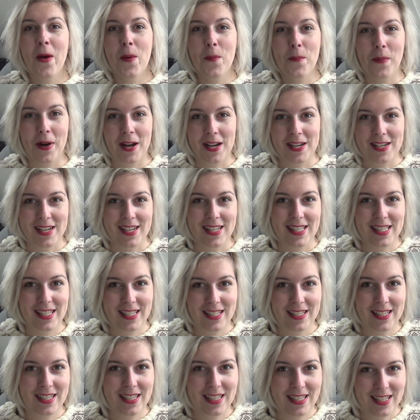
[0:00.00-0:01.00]
by that
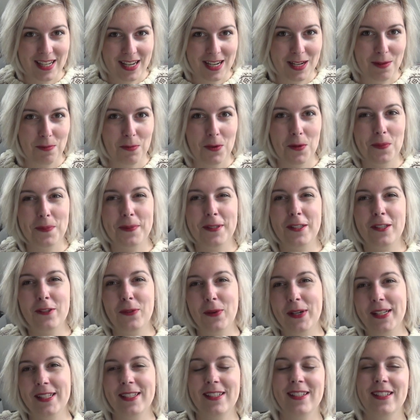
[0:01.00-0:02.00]
type of
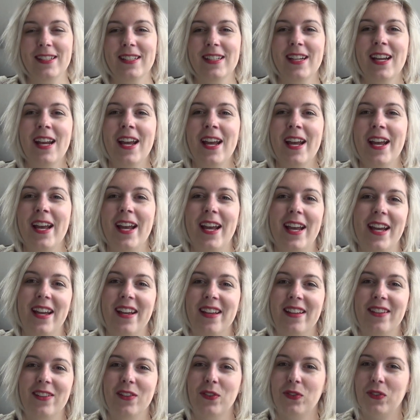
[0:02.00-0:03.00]
sweater,
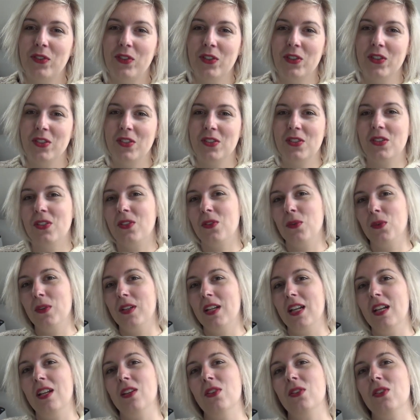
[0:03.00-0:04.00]
and of course it
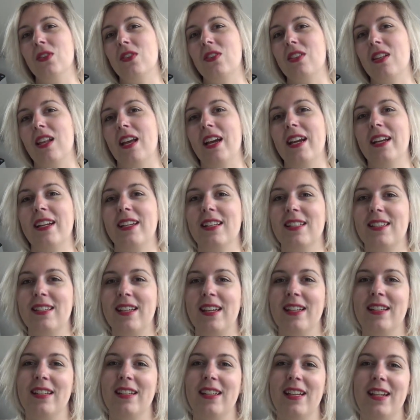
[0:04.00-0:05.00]
really looks like a
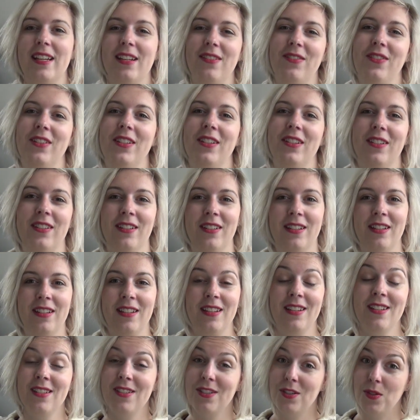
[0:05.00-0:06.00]
Scandinavian
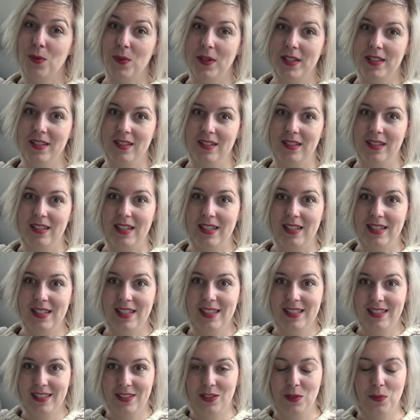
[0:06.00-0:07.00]
sweater, at
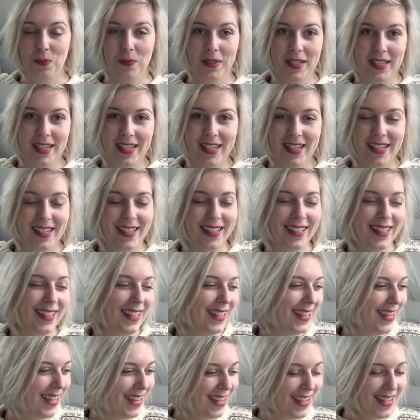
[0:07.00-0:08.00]
least to me.
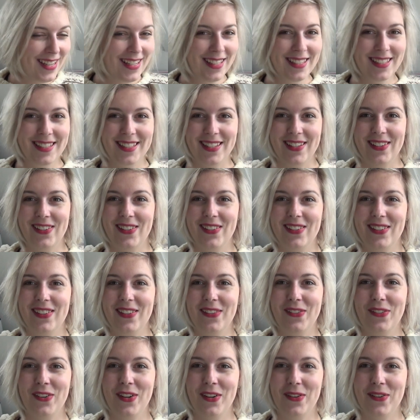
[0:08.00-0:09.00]
So
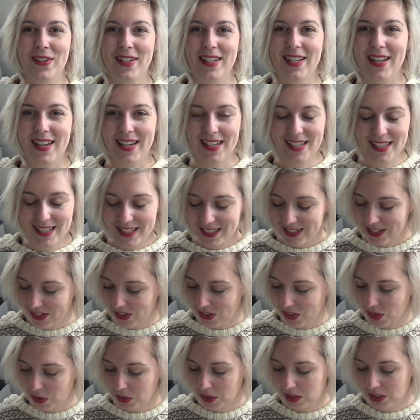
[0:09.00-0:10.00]
very nice.
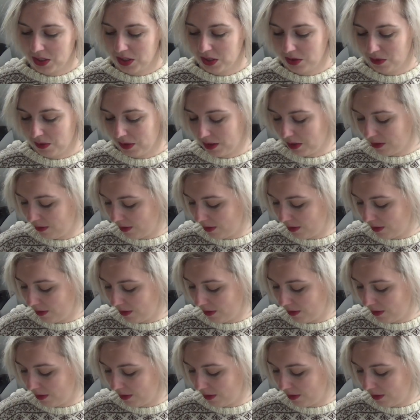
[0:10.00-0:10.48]
Construction was